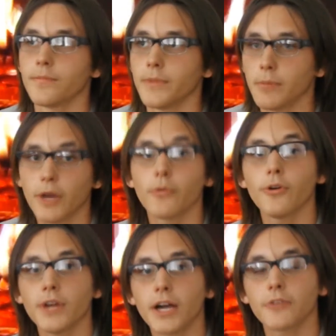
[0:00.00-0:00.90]
The Monroe
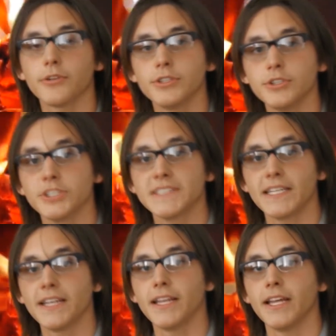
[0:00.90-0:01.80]
Doctrine just
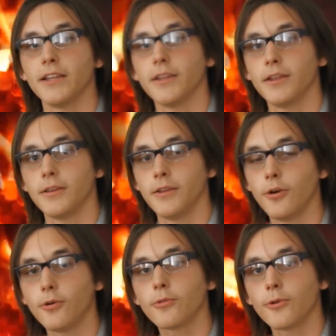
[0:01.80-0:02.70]
said that the
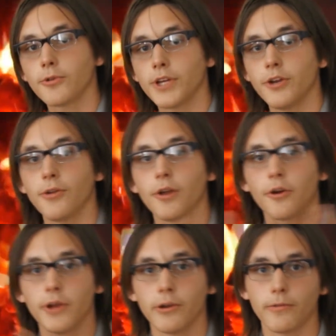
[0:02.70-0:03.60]
old world can no longer
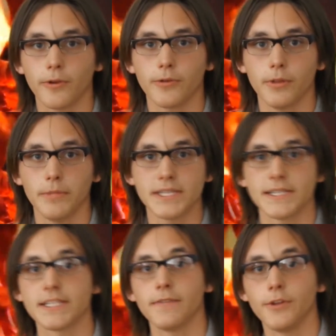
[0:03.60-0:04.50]
interfere with the
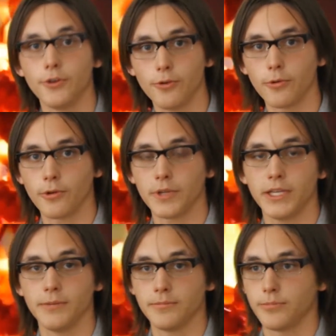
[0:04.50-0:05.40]
business of the new world.
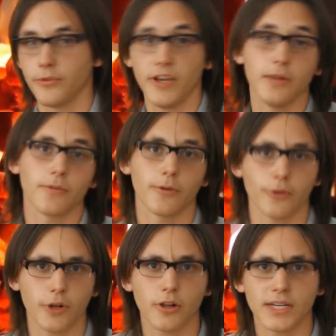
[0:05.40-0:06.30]
It prevented further
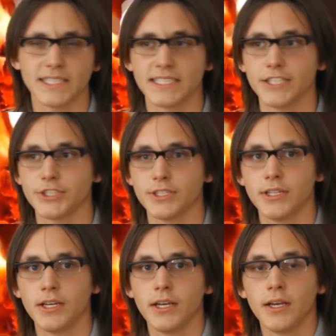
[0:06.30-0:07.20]
colonization,
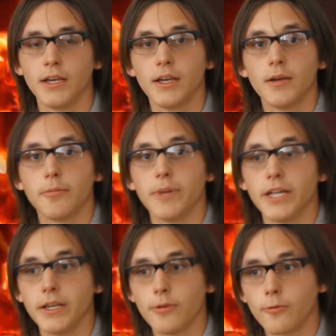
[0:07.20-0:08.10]

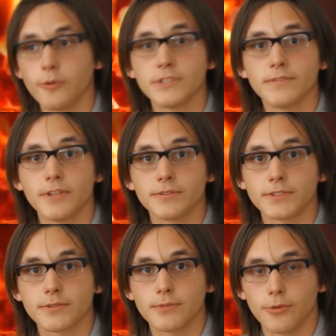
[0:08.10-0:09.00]
but the
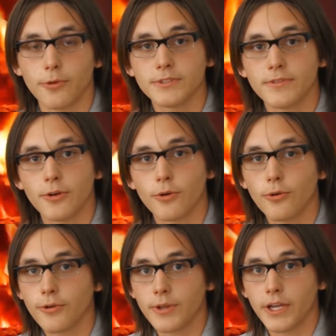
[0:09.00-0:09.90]
Roosevelt
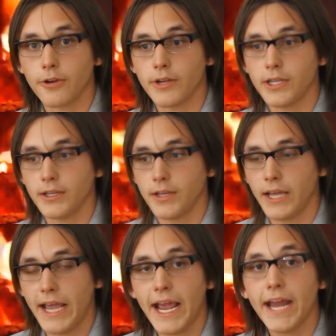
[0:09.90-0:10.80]
Corollary
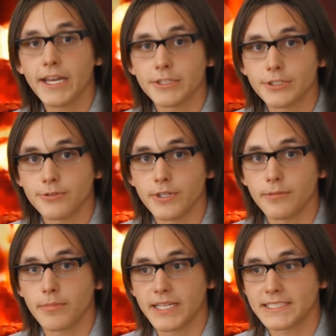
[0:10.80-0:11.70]
added to it
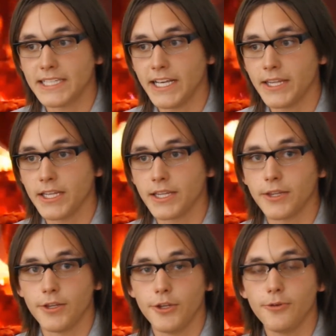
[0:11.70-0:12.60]
by saying that the
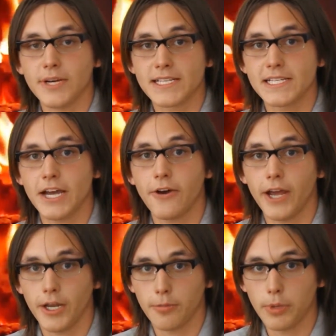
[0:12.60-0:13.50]
U.S. now had
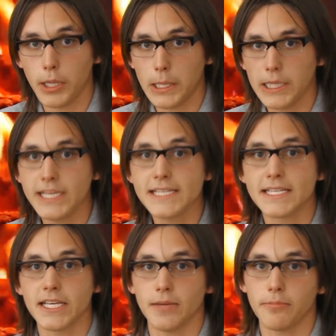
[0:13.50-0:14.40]
a
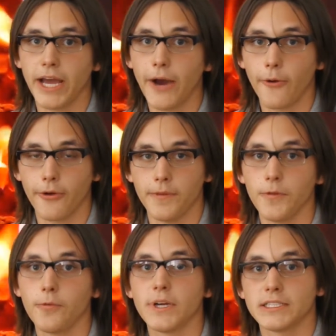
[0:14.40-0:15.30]
policing power in the
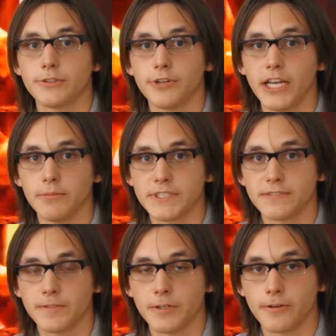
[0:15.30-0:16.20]
Western
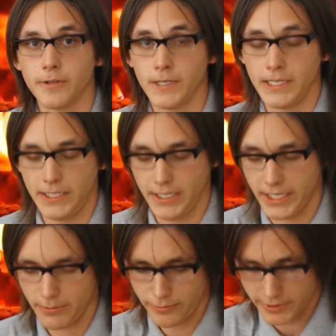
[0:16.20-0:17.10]
Hemisphere. And I'm
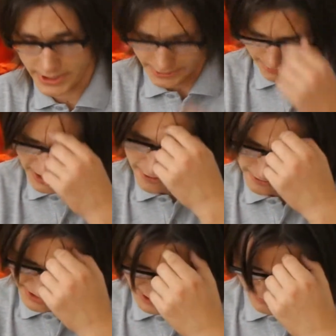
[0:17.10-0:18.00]
pretty sure
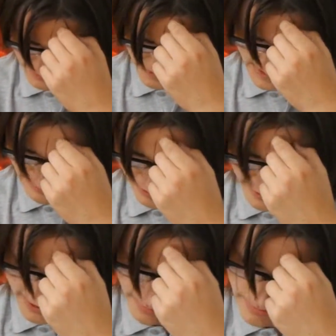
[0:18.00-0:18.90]
nowadays we've expanded
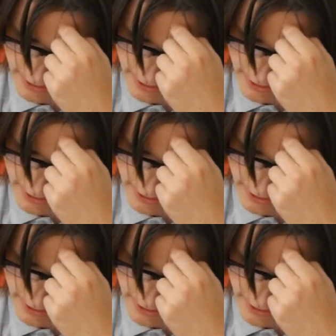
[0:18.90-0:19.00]
that power